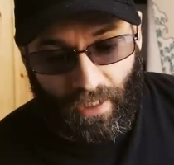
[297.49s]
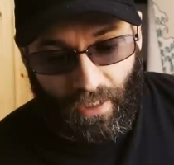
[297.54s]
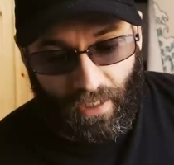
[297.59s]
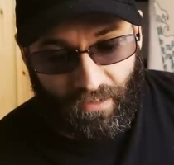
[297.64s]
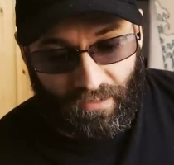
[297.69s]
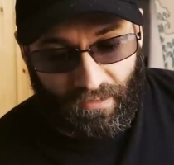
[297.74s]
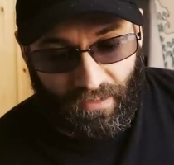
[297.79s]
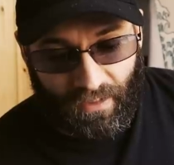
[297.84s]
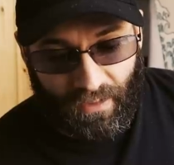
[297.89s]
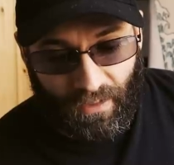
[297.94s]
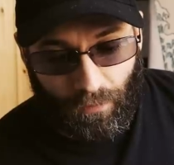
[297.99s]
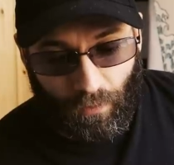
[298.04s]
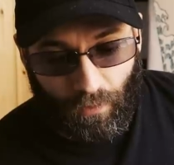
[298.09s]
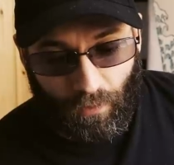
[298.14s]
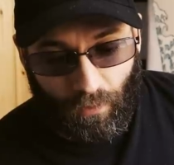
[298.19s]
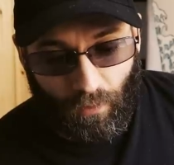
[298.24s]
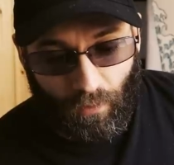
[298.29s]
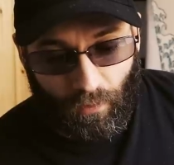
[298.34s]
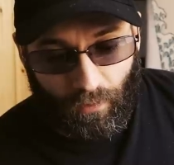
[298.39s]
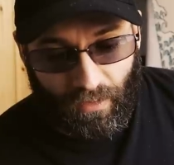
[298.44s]
A city
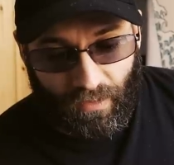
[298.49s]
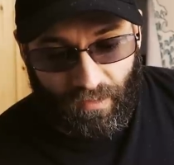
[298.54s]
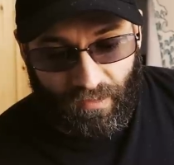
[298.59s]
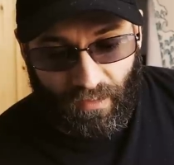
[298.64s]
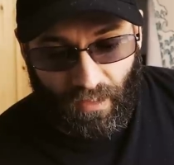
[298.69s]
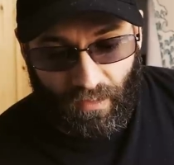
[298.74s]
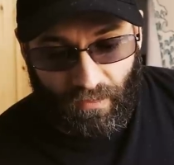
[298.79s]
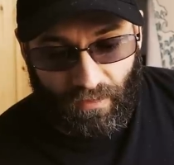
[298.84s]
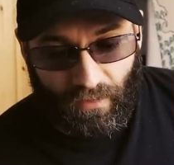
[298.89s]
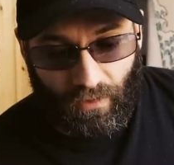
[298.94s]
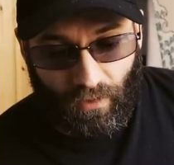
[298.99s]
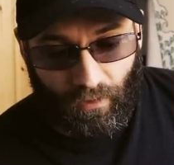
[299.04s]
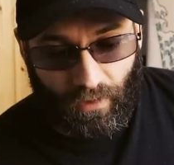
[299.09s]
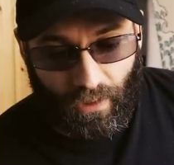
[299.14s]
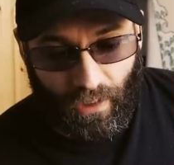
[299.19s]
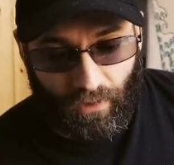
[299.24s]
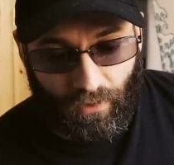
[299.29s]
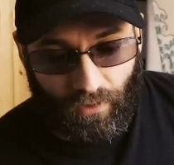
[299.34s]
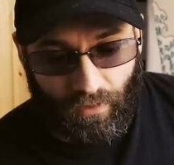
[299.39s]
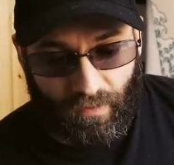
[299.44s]
with all of these testing
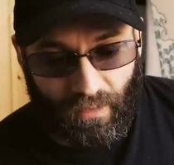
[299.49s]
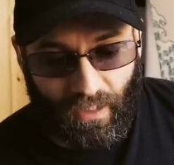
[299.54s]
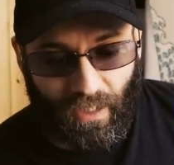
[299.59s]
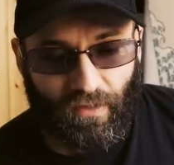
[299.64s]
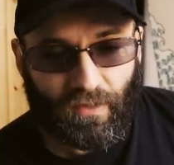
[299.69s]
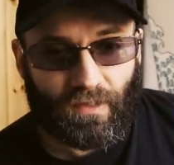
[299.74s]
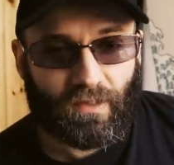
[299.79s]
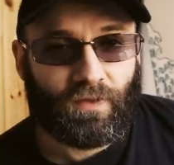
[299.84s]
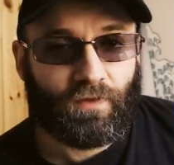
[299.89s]
locations has